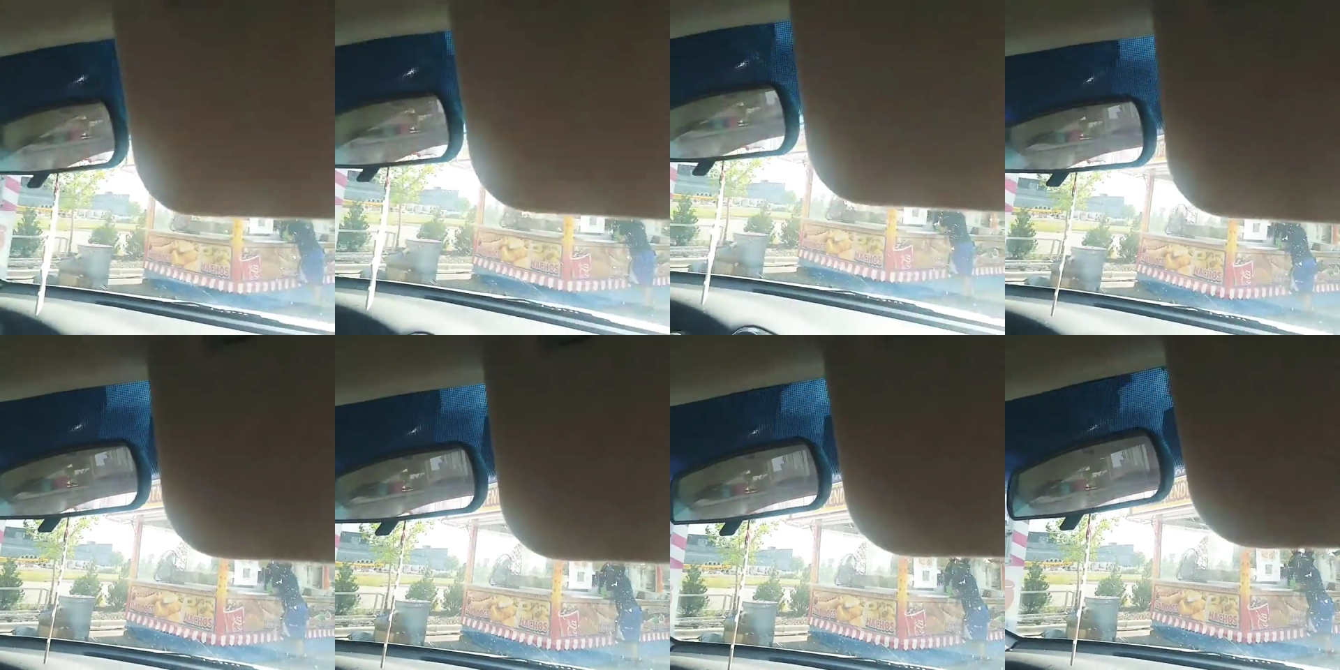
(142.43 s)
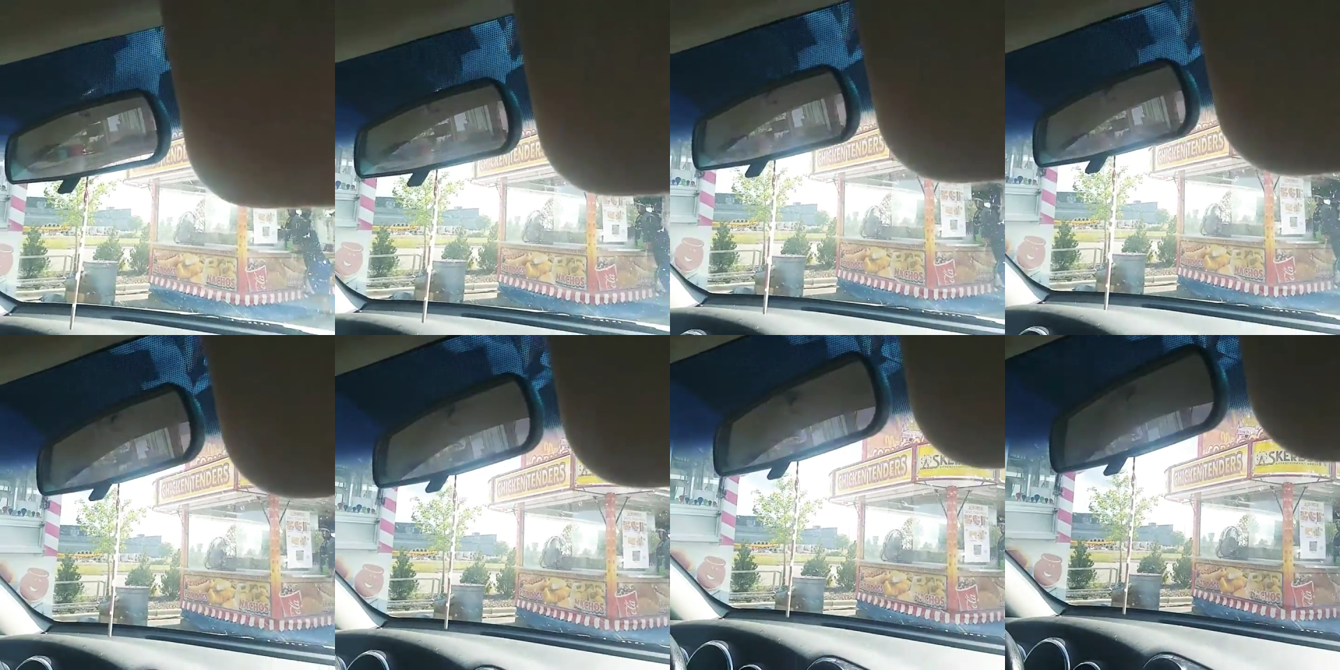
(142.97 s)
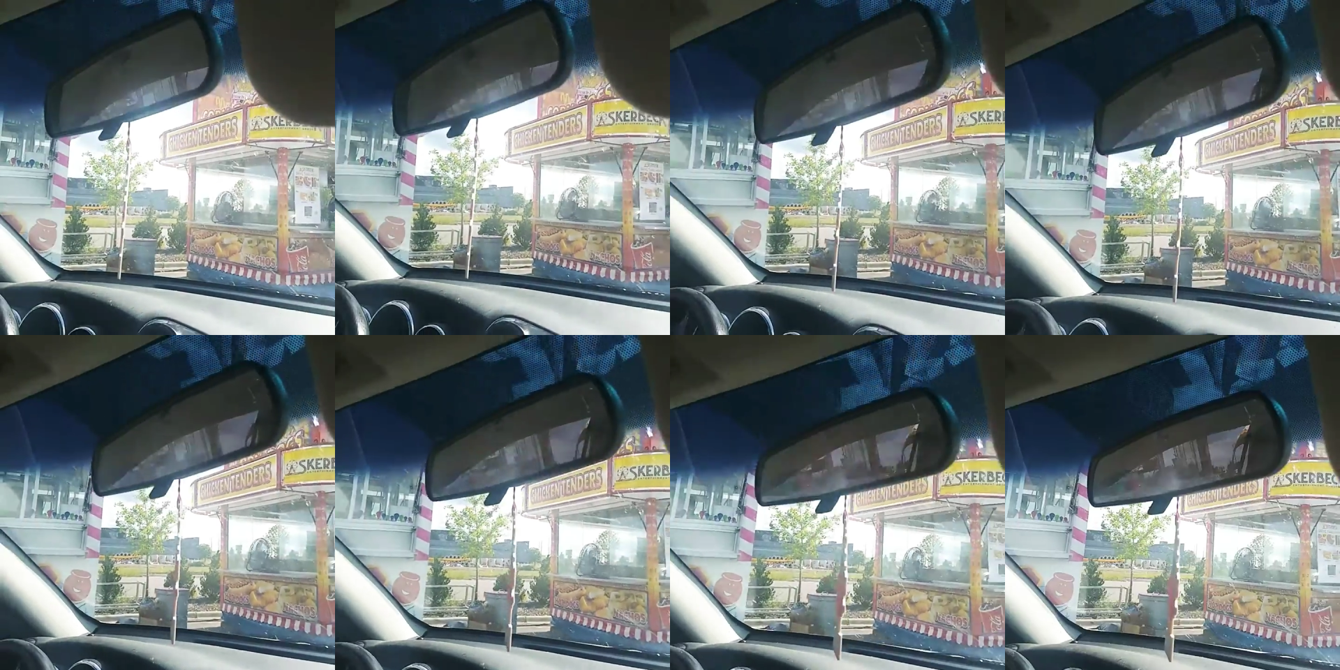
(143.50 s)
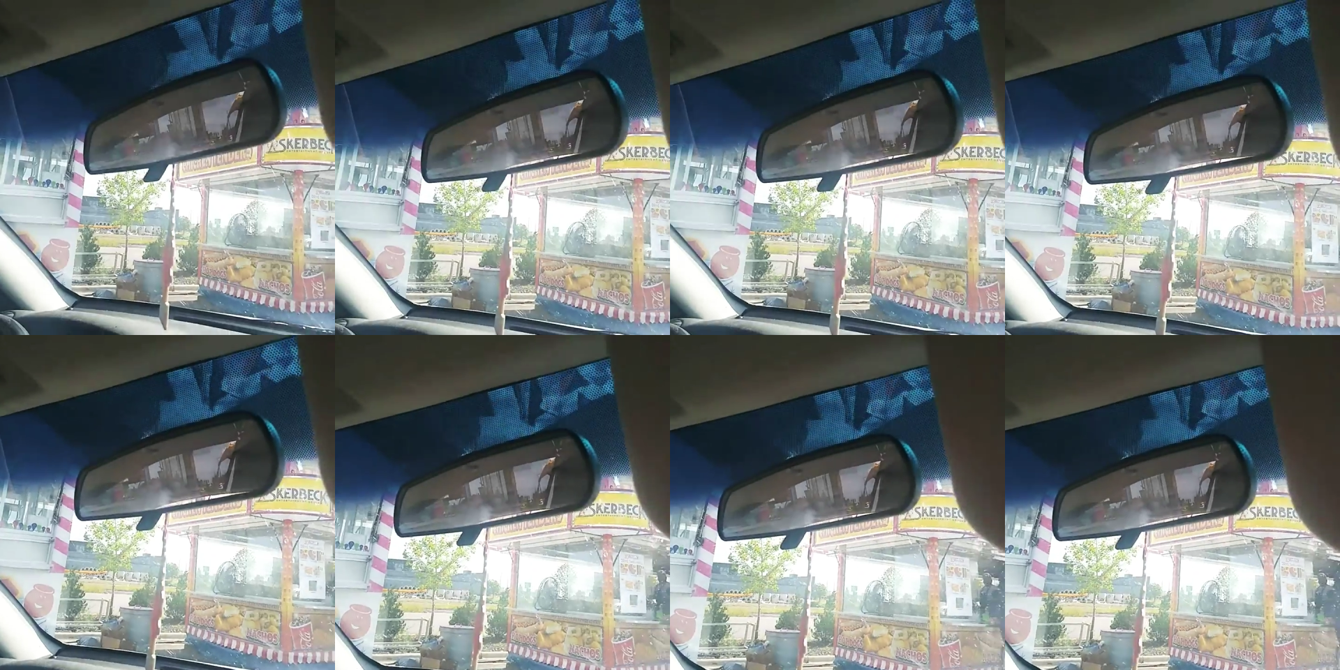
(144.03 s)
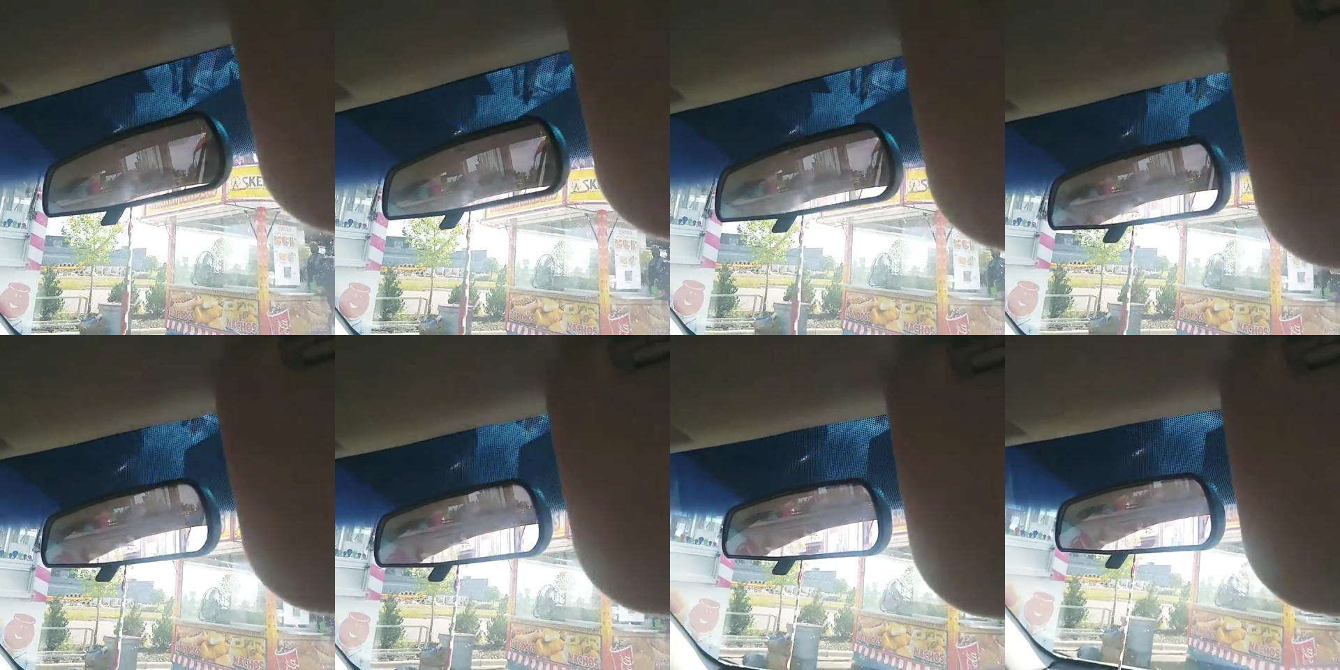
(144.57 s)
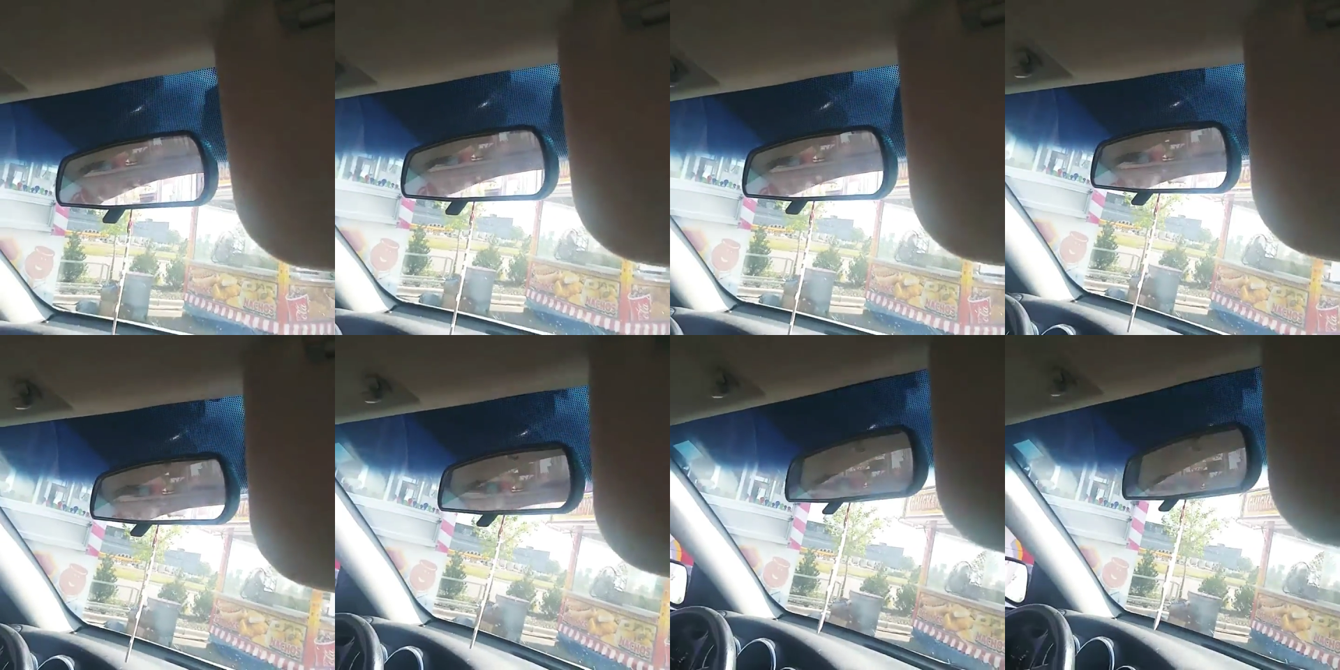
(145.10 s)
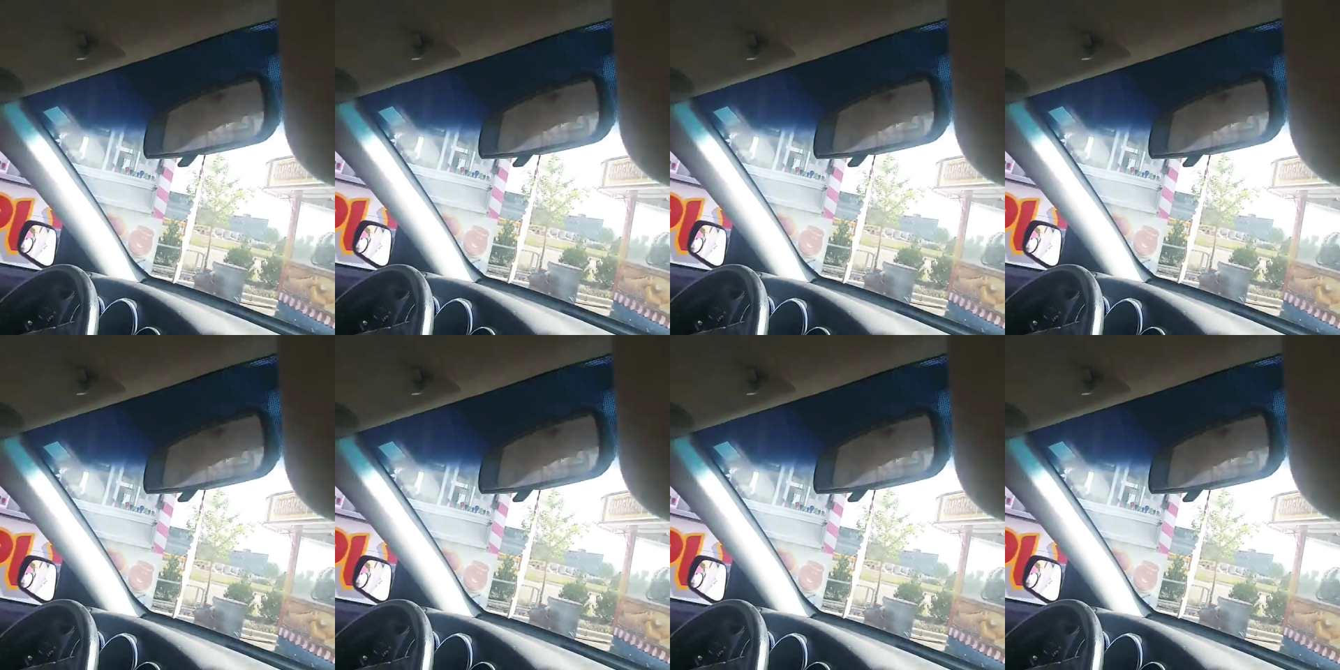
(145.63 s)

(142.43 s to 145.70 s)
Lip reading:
No face is visible, so there are no lips to read.